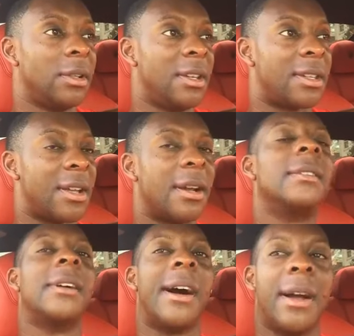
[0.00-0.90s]
He said,
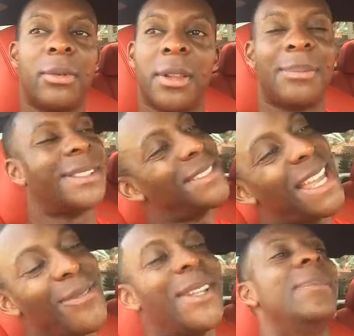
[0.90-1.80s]
all right brother, but you
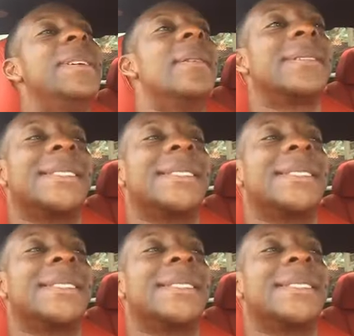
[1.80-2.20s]
can't really be up,